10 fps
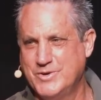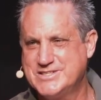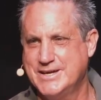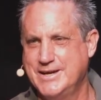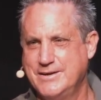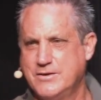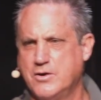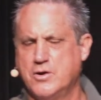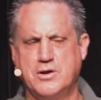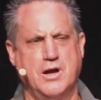say?
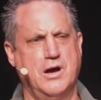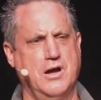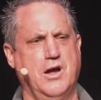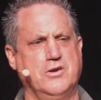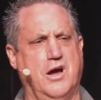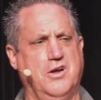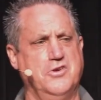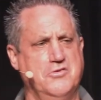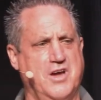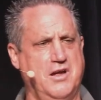Oh, yeah, I
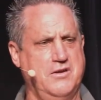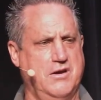knew that.